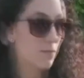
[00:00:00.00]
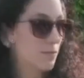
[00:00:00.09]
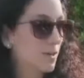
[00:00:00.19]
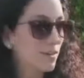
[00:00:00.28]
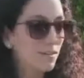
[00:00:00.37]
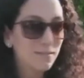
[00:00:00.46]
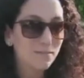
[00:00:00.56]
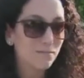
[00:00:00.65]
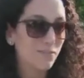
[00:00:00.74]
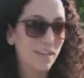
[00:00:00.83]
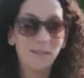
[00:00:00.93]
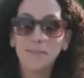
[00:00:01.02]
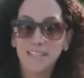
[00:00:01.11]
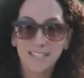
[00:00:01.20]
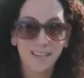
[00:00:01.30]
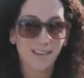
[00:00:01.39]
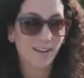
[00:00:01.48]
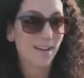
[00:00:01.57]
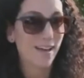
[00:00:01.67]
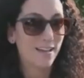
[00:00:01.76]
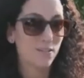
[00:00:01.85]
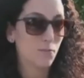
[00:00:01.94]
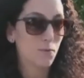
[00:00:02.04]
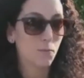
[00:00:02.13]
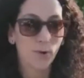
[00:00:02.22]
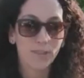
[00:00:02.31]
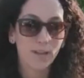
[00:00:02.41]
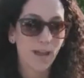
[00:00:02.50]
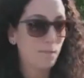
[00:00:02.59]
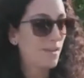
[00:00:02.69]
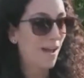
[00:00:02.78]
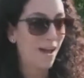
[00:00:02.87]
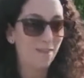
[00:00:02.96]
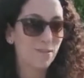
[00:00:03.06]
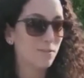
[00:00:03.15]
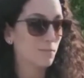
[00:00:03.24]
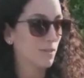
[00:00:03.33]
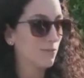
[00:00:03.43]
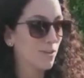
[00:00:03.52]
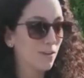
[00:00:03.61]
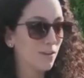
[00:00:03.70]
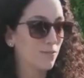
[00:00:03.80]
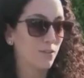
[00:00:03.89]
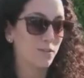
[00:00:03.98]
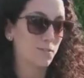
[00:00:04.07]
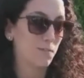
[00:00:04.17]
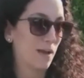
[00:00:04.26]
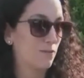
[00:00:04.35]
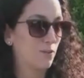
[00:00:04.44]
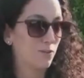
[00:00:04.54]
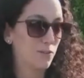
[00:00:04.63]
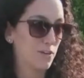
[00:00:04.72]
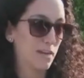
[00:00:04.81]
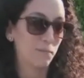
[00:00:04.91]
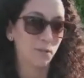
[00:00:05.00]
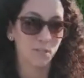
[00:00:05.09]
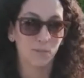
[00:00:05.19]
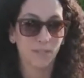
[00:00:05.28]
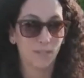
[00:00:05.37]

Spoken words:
We're families here, and we're more than happy to have them live here if they're respectful of their neighbors, but they're